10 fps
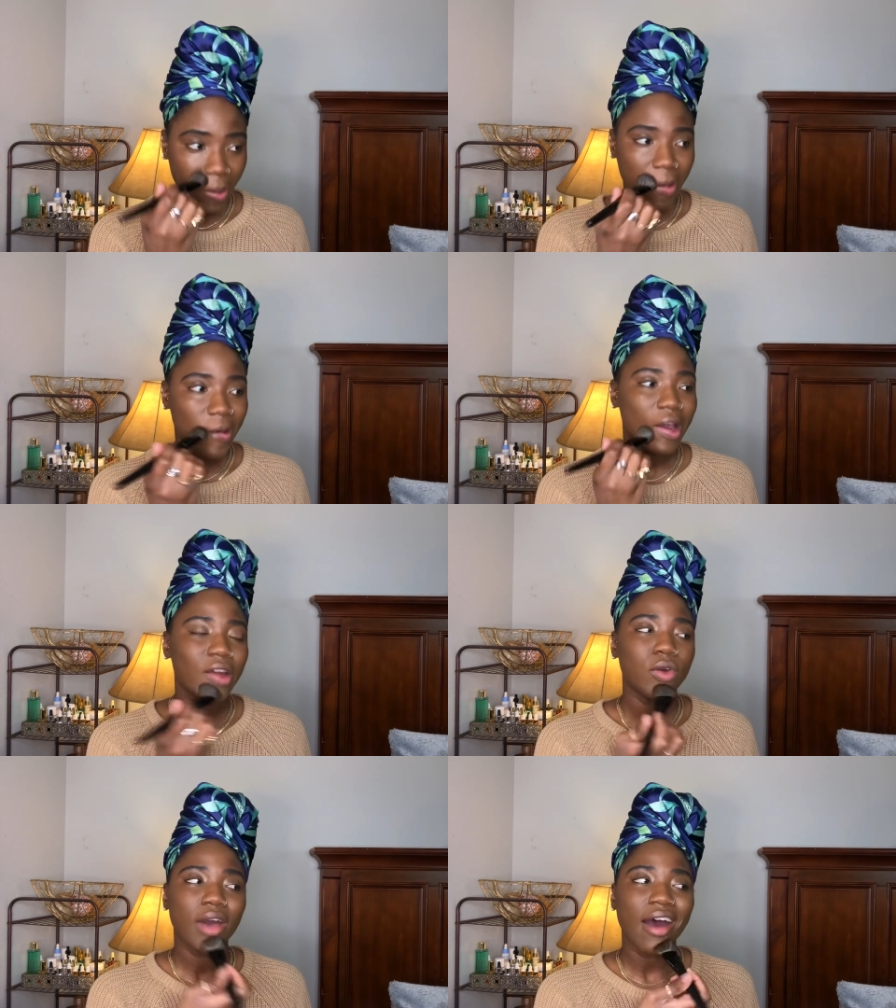And I
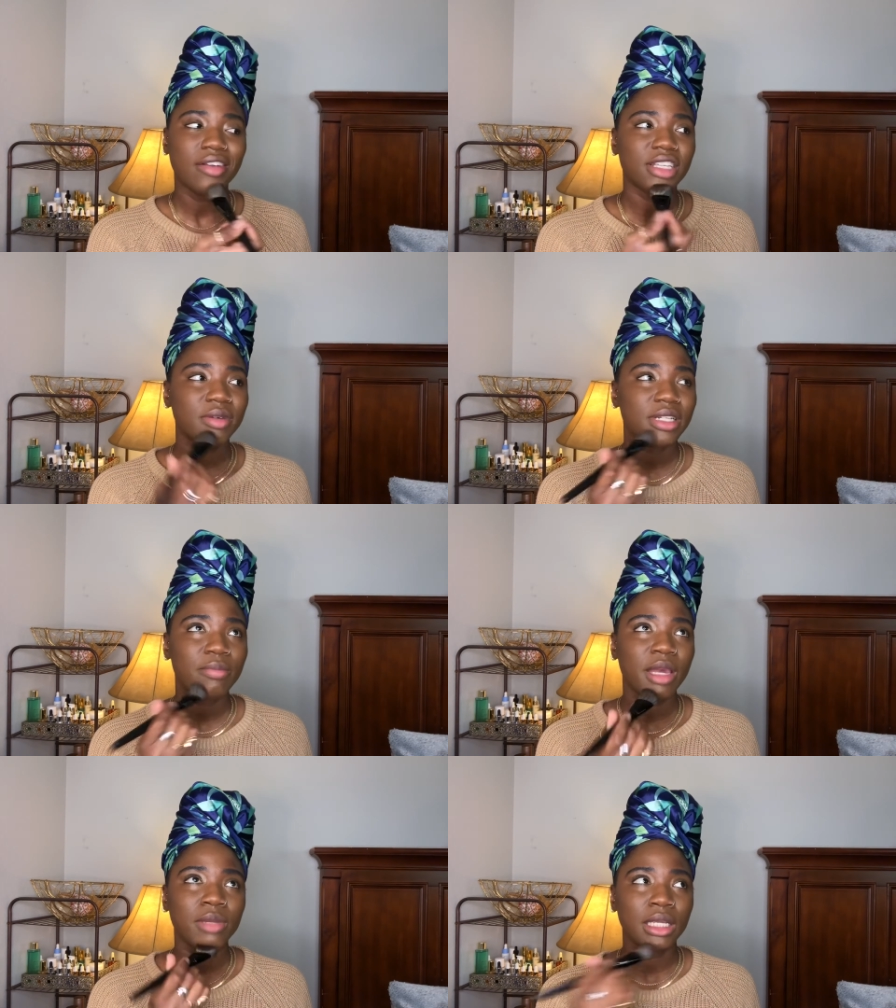do have some of the
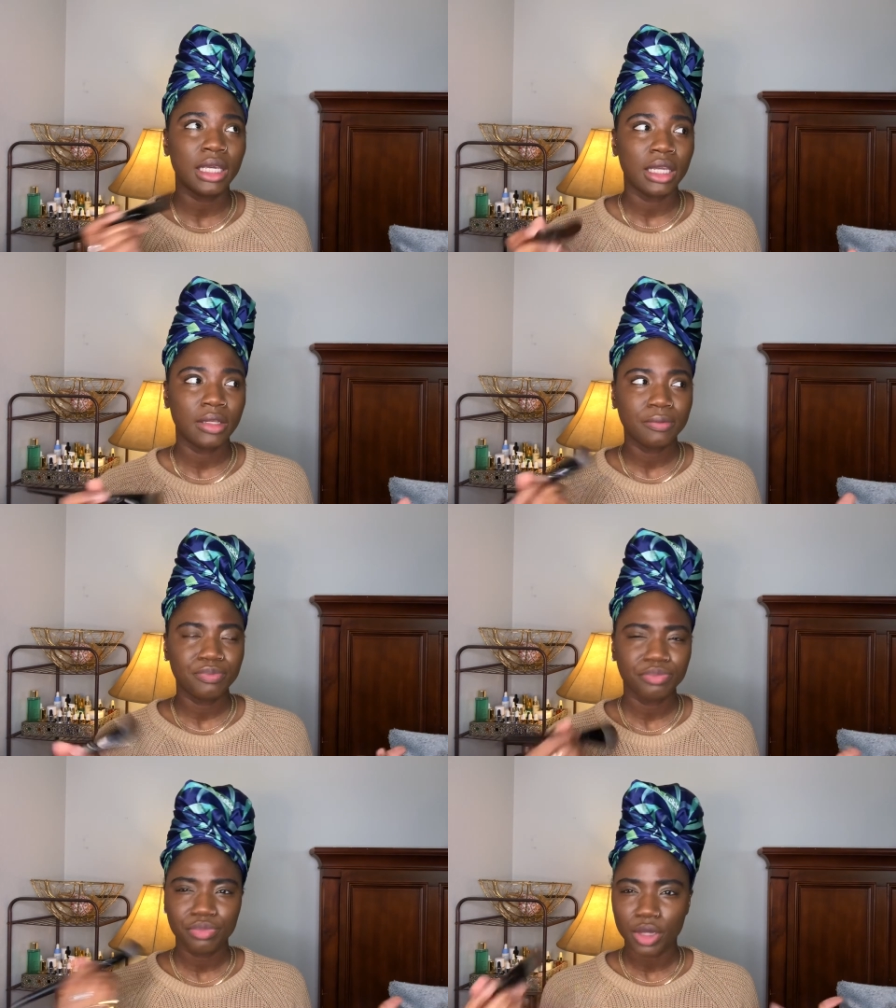Maybelline
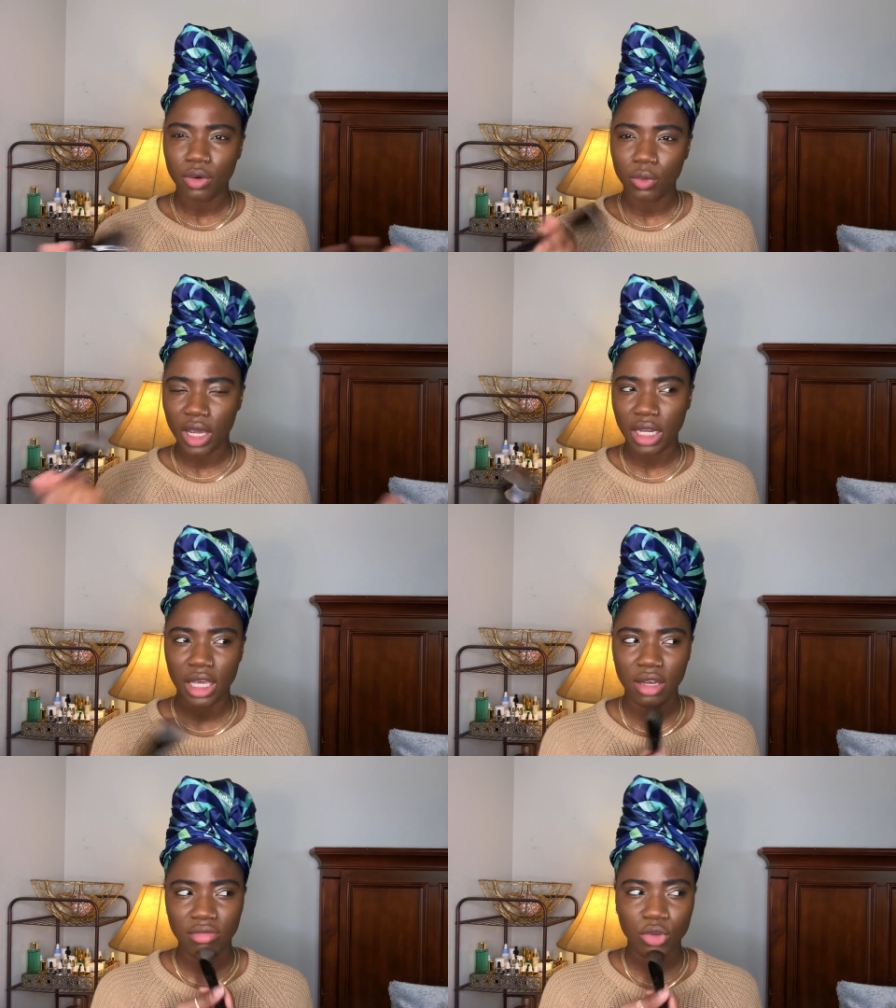
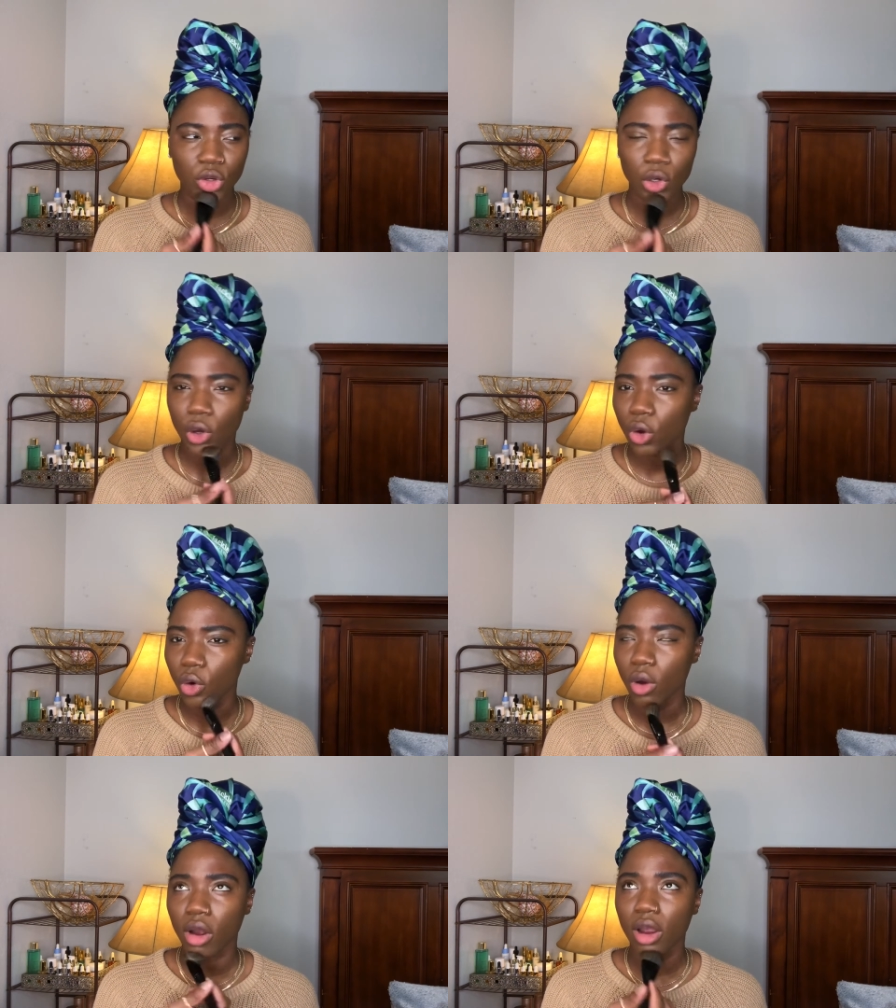Radiant Glow
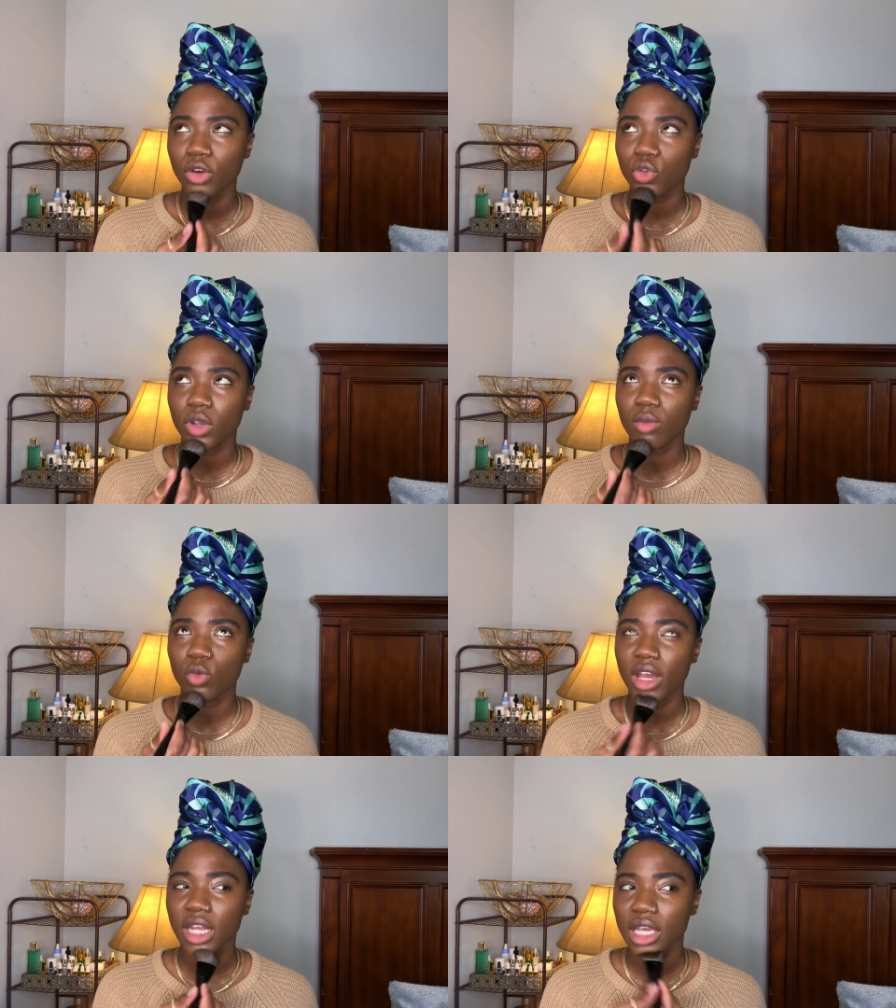or Dream
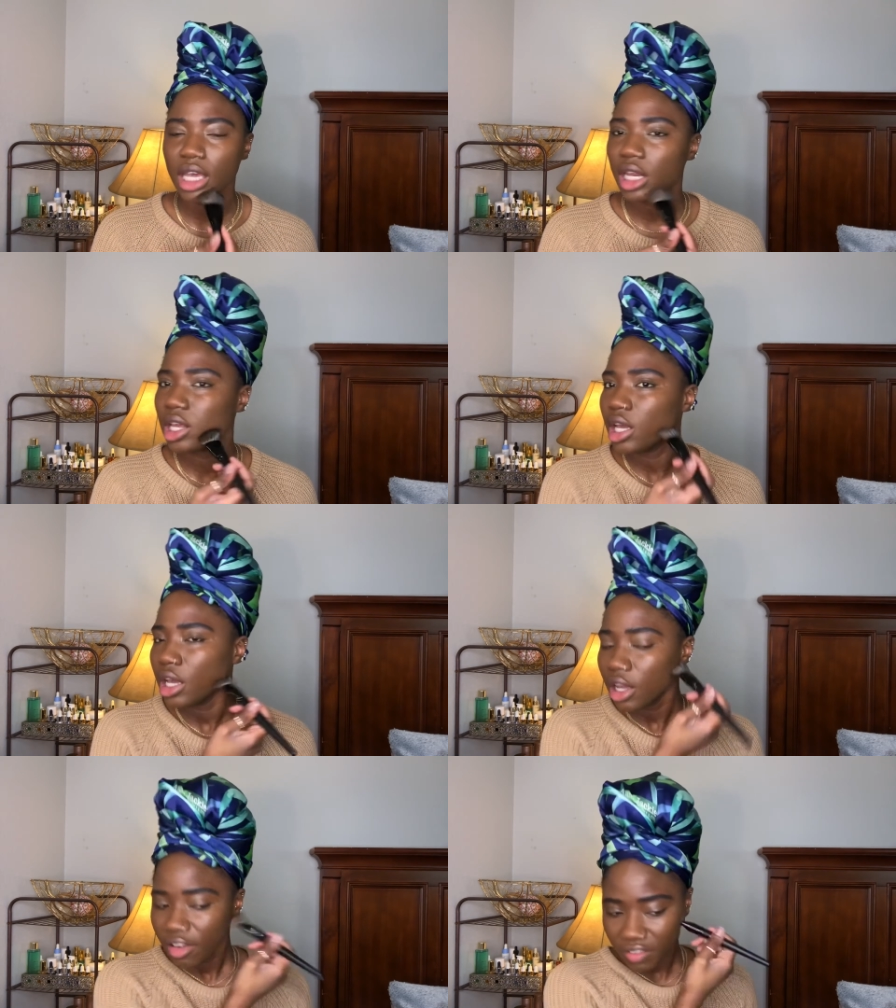Radiant
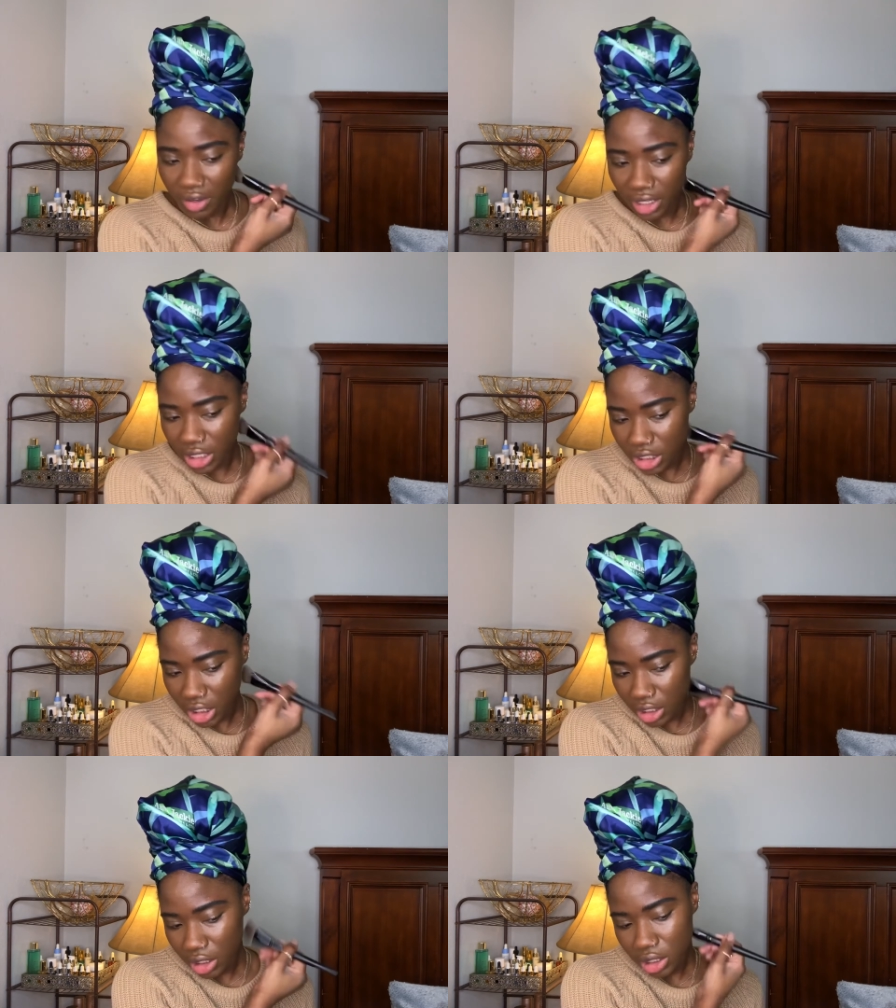
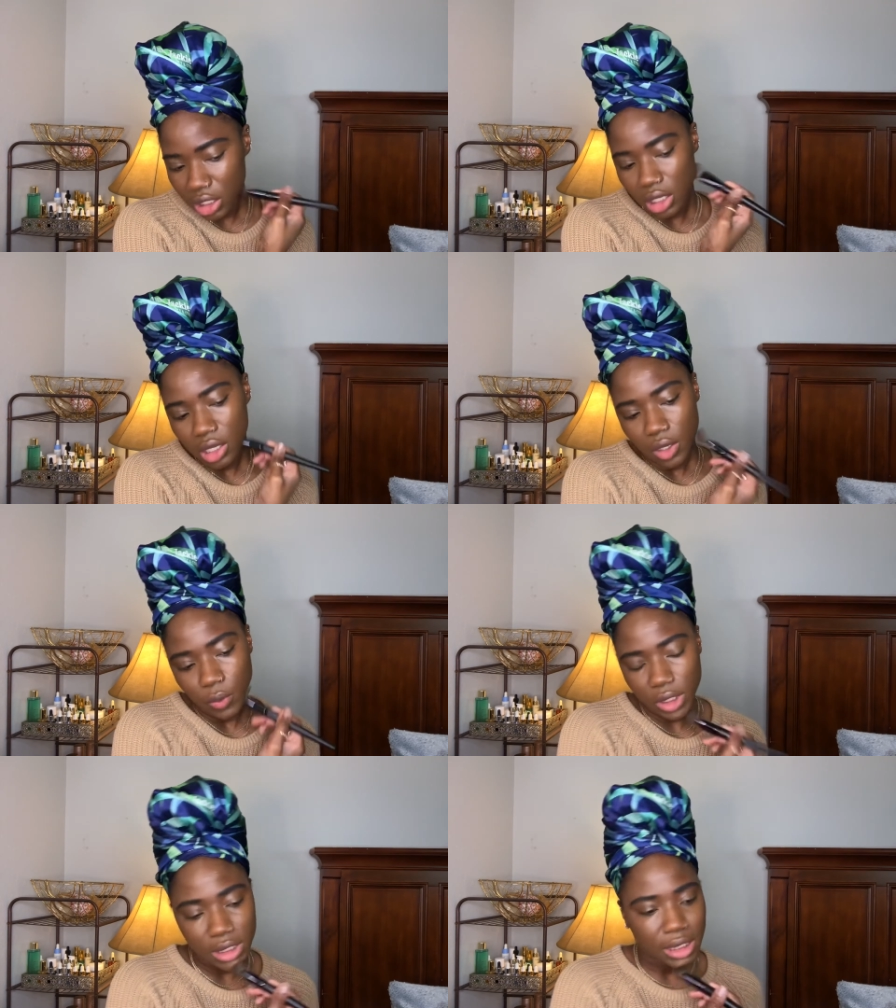foundation,
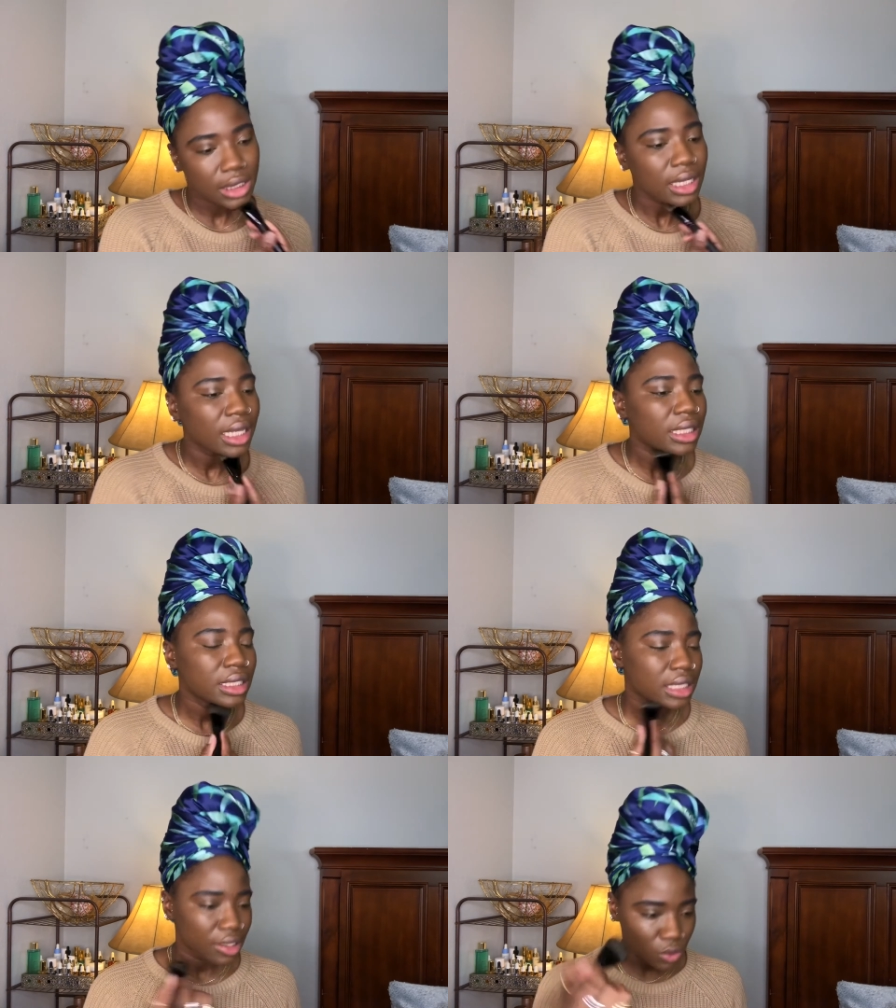which looks like
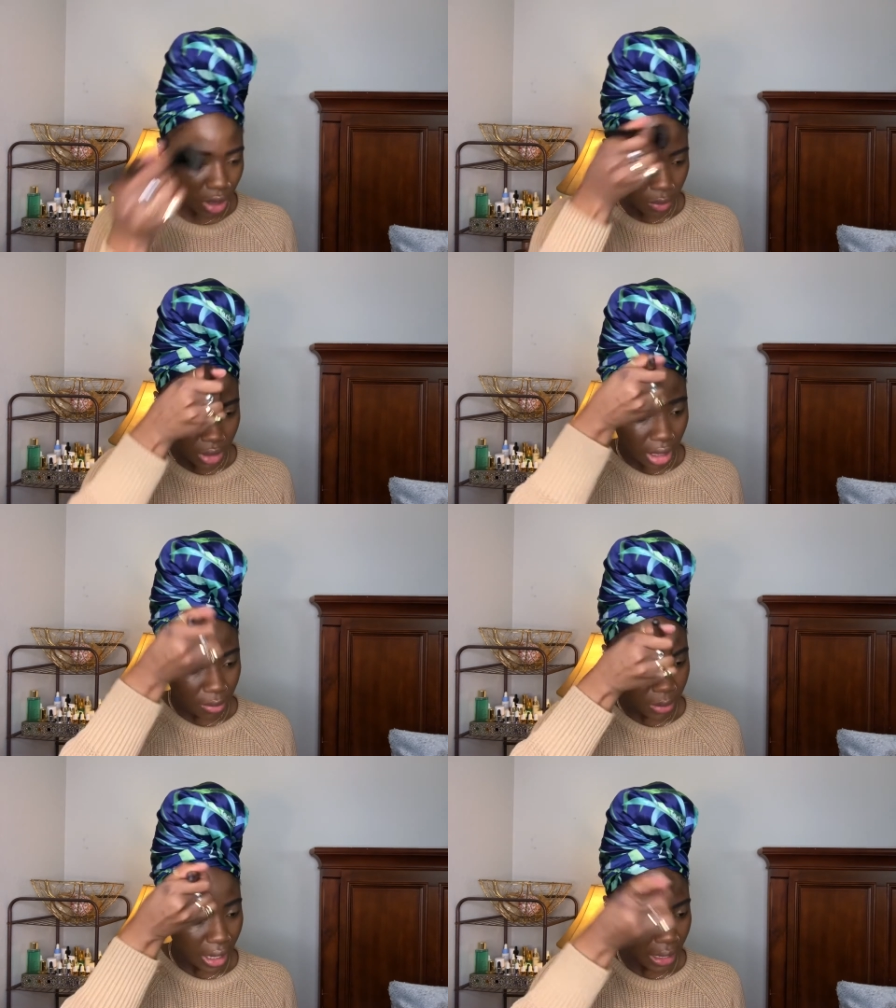this as well when I
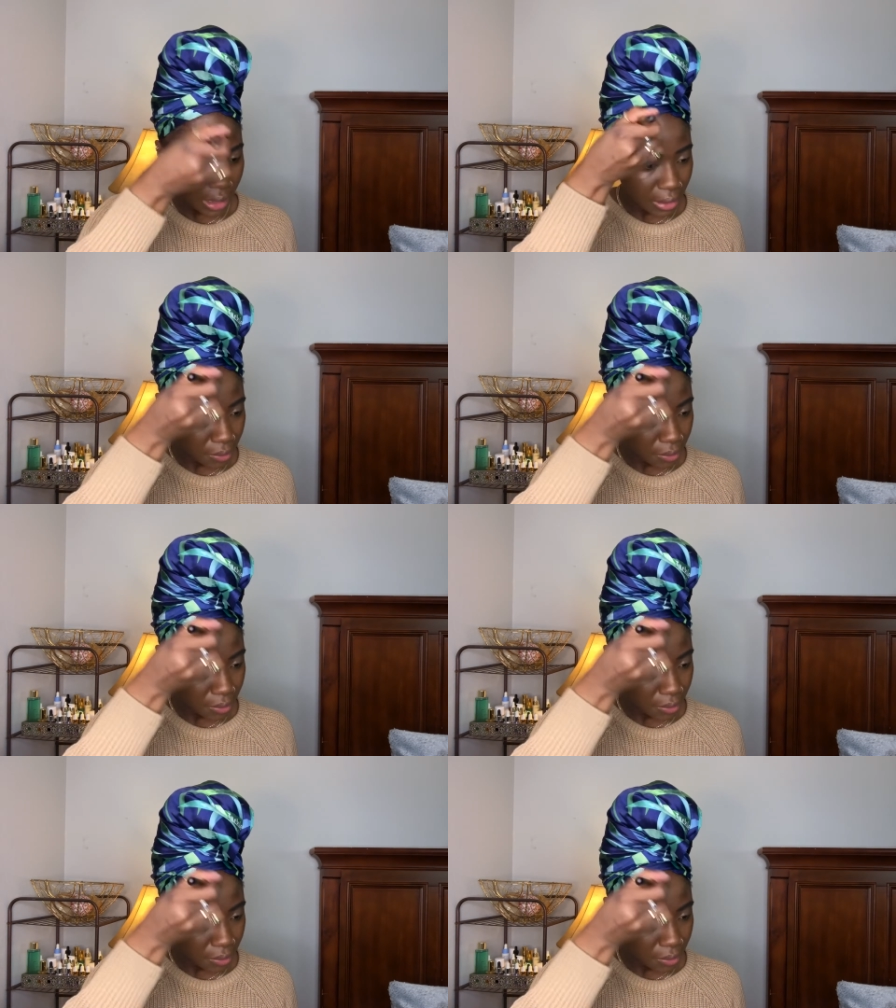apply it.